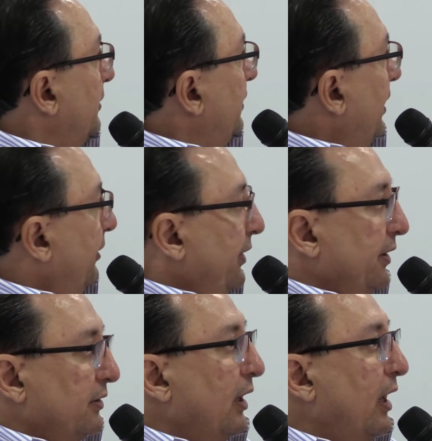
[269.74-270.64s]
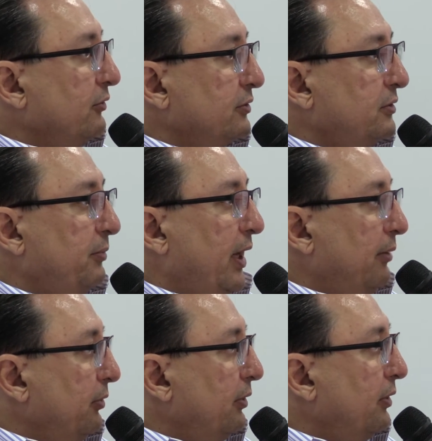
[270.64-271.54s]
The other thing is it allows us to be
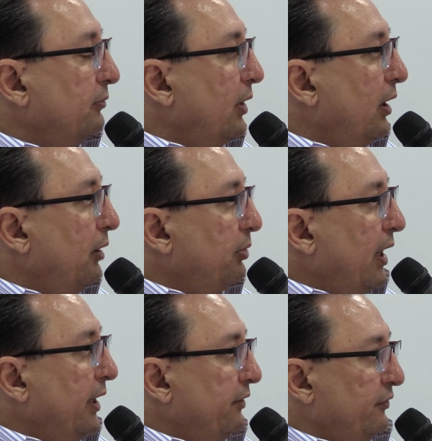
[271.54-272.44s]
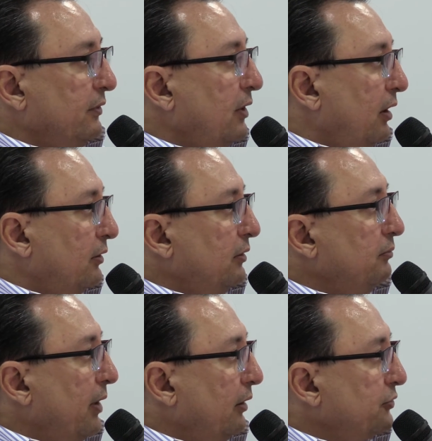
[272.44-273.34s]
able to apply different color
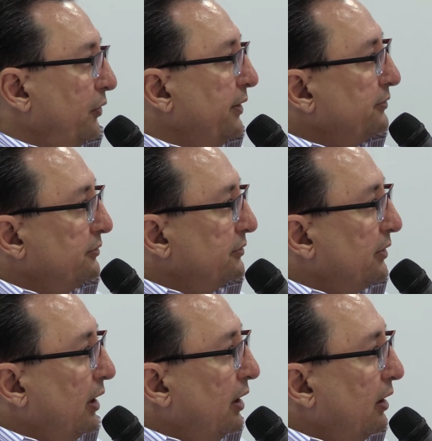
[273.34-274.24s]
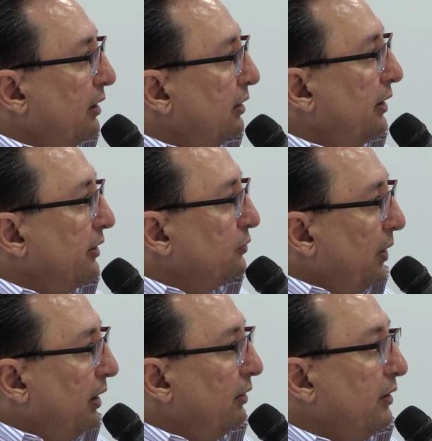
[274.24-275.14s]
metal choices as
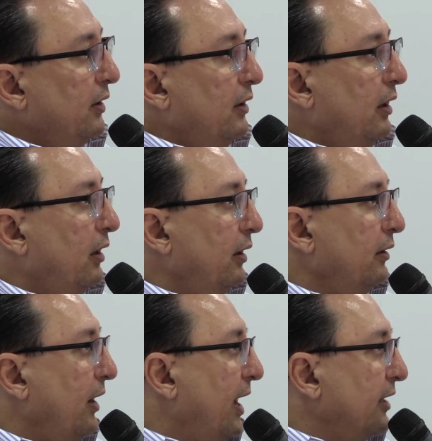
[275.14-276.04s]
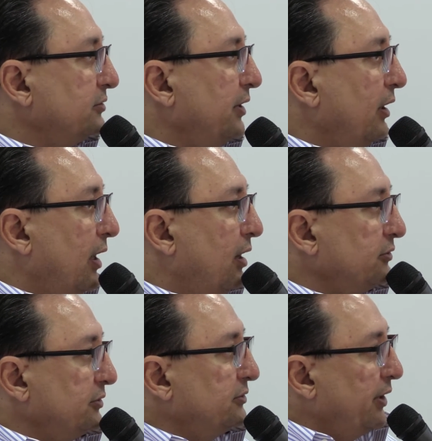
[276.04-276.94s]
well. And last, it
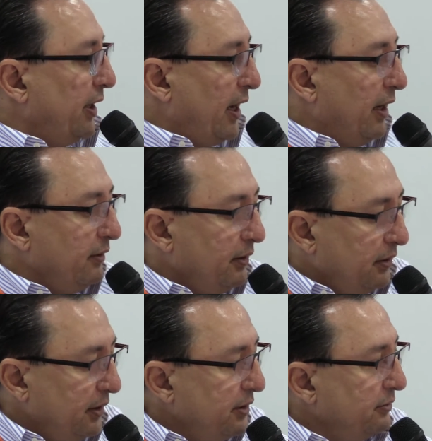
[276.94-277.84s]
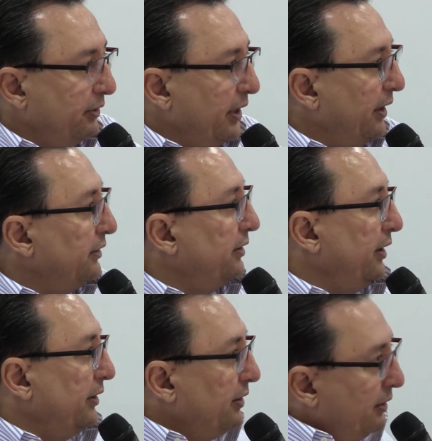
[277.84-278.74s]
allows us to easily get into
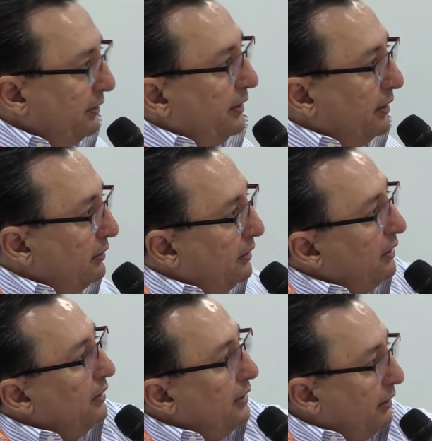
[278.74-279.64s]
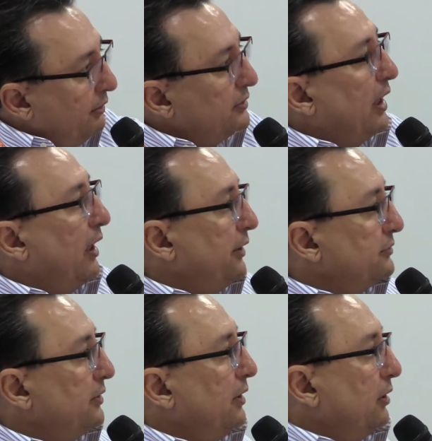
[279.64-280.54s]
the interior, the undersides.
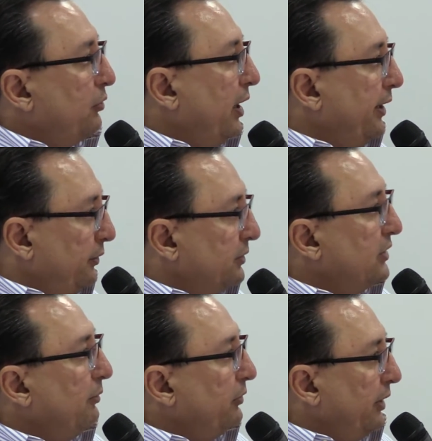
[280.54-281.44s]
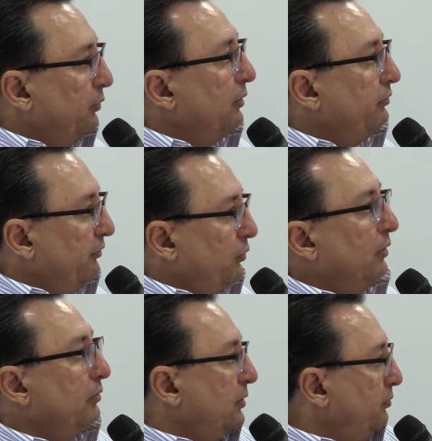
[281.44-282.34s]
Prior to assembly, we'll
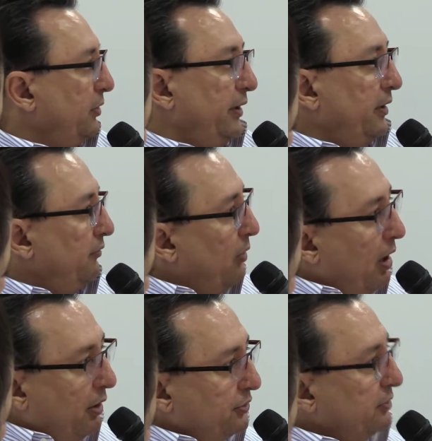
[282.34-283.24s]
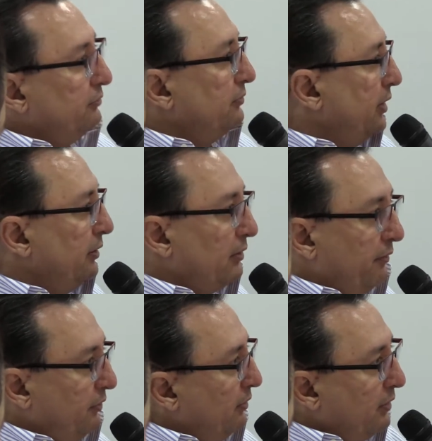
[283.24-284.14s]
completely polish and
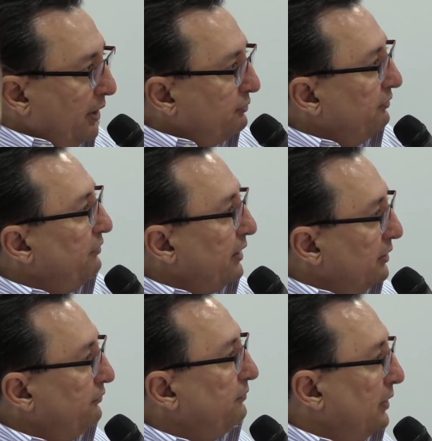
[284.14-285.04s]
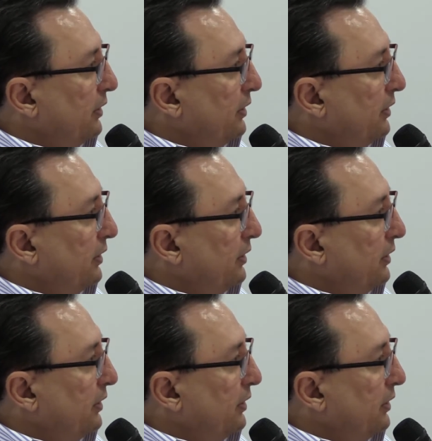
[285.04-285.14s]
give it a nice reflective